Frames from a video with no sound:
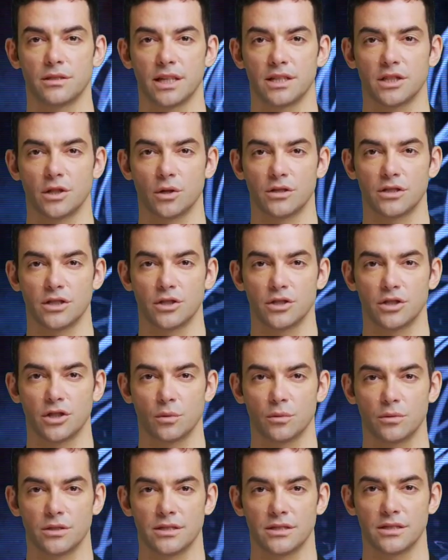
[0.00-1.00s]
It also
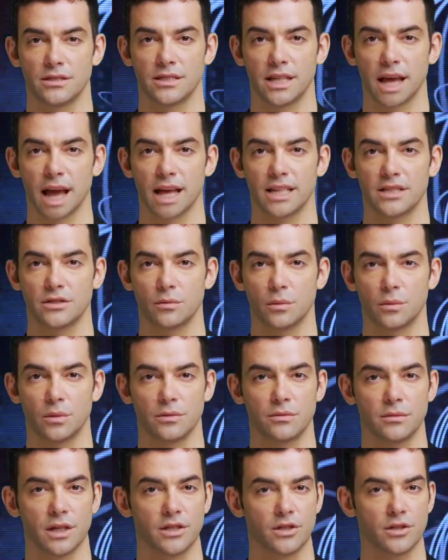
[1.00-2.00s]
shows us that the act of
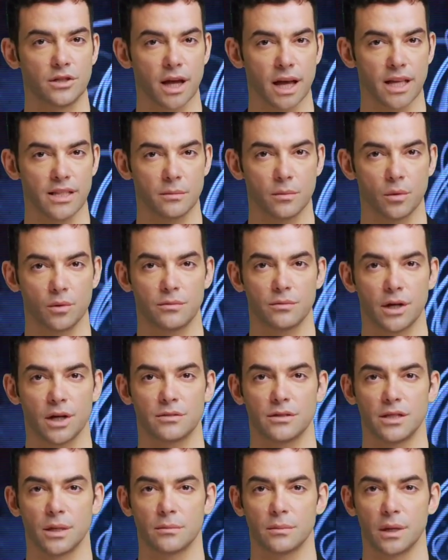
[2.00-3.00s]
observation has a
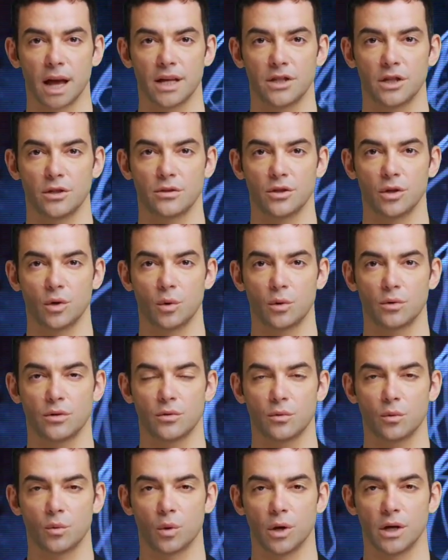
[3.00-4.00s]
profound impact on the
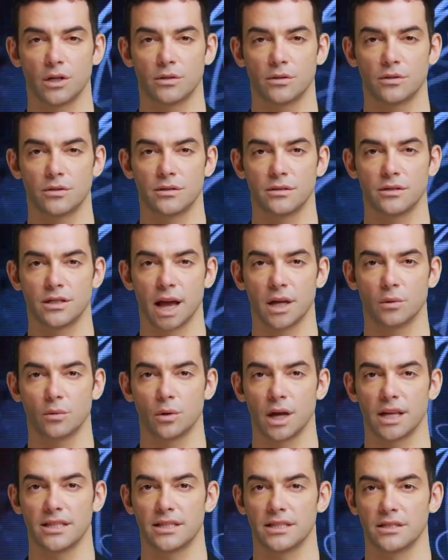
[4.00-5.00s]
quantum world,
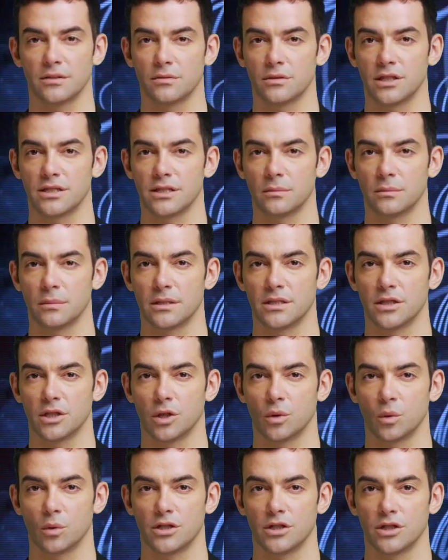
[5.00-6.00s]
and raises
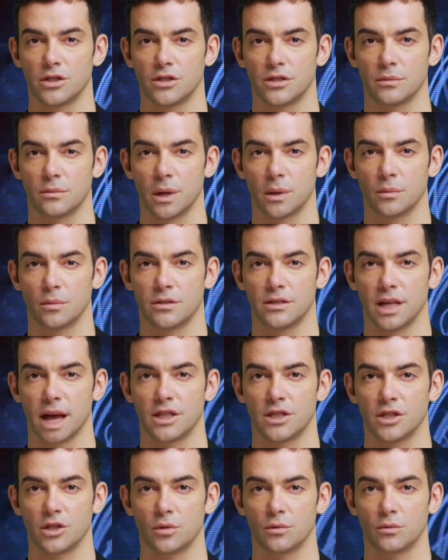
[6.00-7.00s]
fundamental questions about the
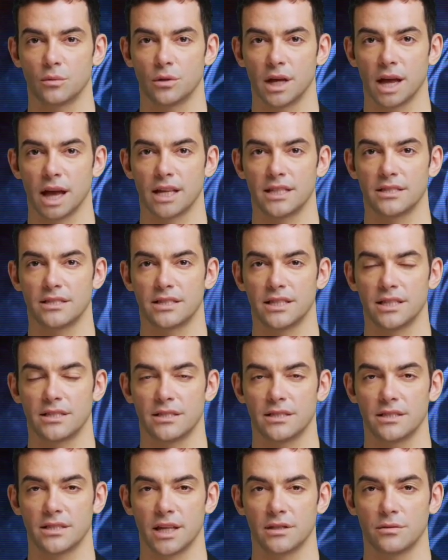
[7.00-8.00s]
nature of reality
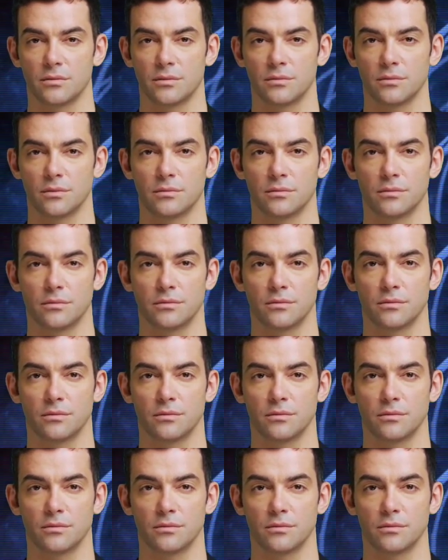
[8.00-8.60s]
itself.